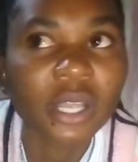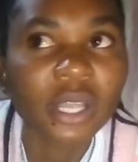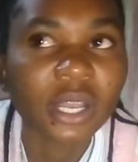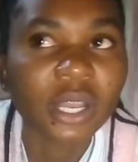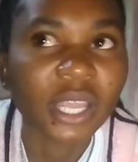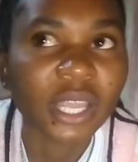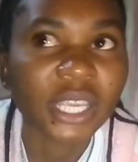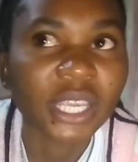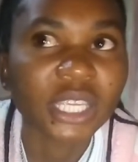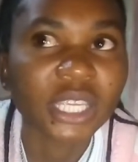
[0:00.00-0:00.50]

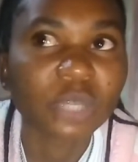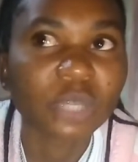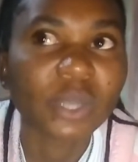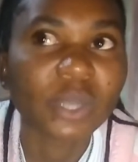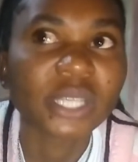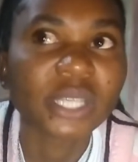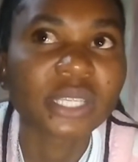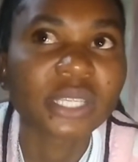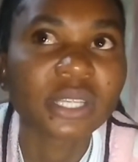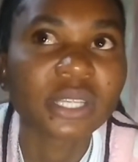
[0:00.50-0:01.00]
like it
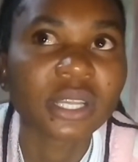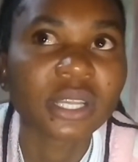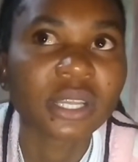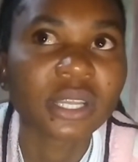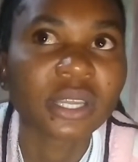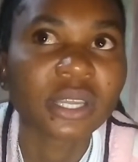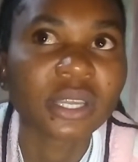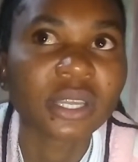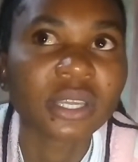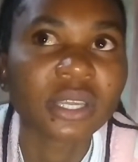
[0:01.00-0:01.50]
was
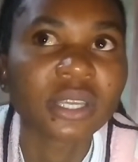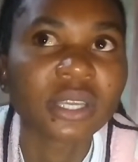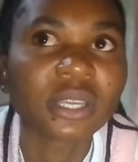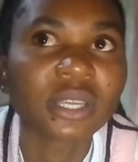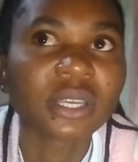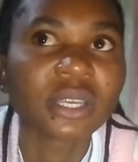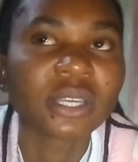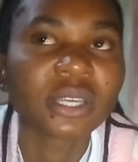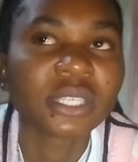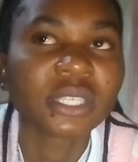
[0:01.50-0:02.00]

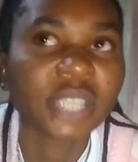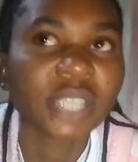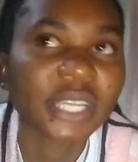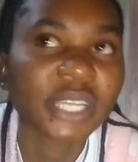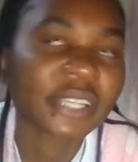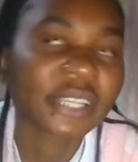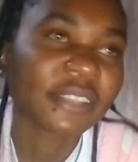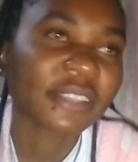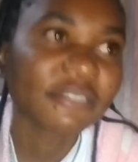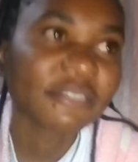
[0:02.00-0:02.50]
just
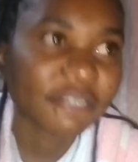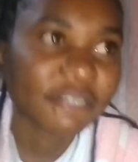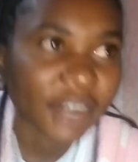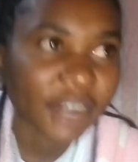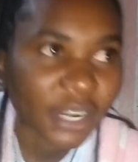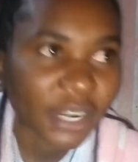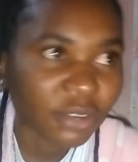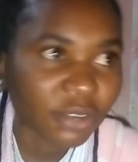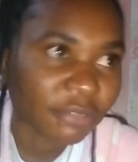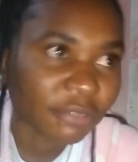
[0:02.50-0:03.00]
in
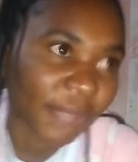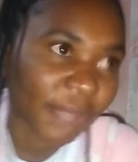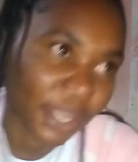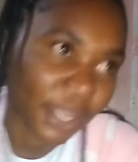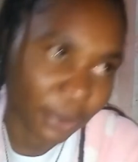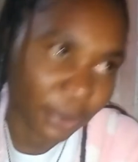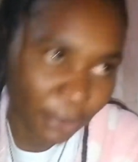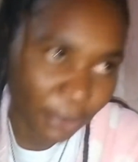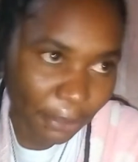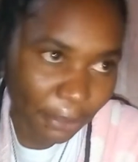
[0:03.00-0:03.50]
front of my
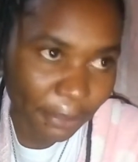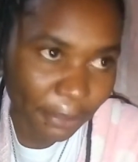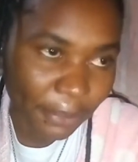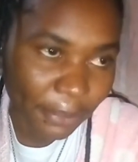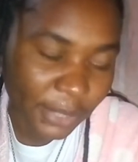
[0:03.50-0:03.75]
room.